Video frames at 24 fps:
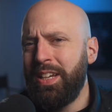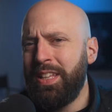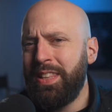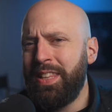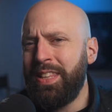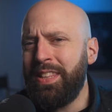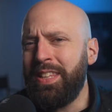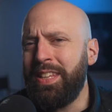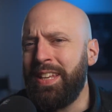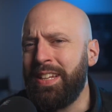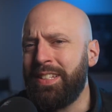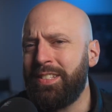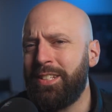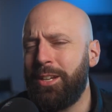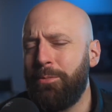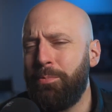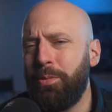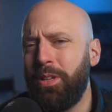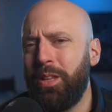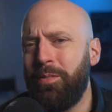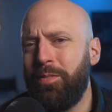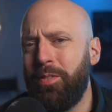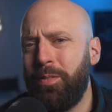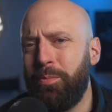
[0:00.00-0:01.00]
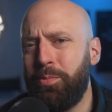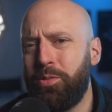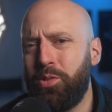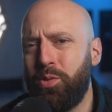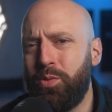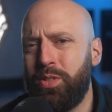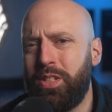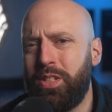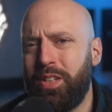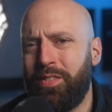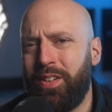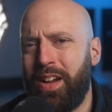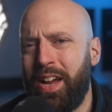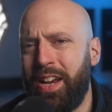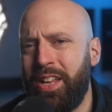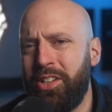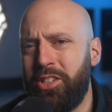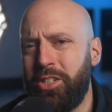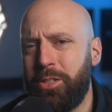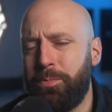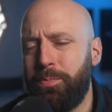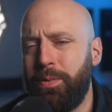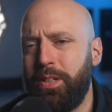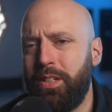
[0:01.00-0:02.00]
Then the next couple of episodes have kind of
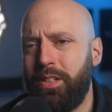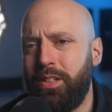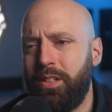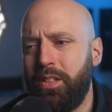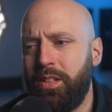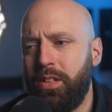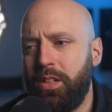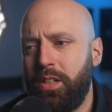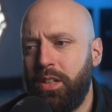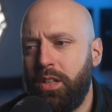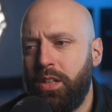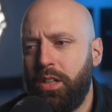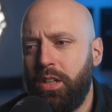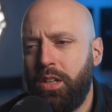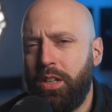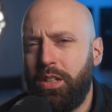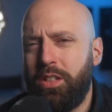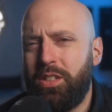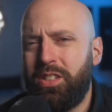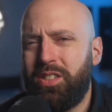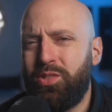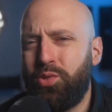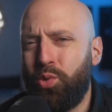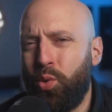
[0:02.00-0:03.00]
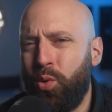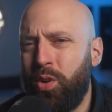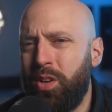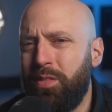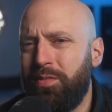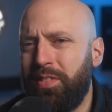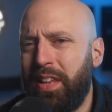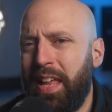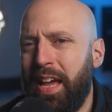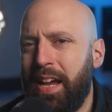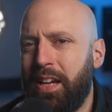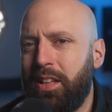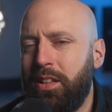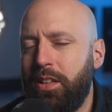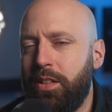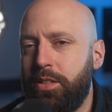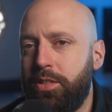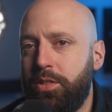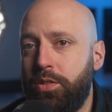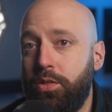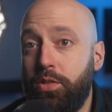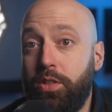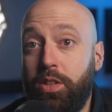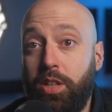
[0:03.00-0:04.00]
just been sort of
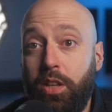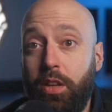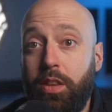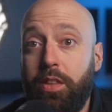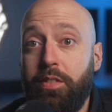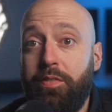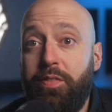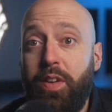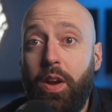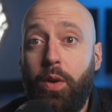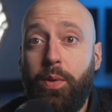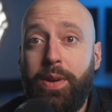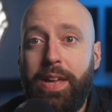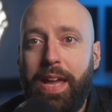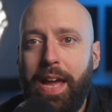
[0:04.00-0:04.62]
lackluster till the very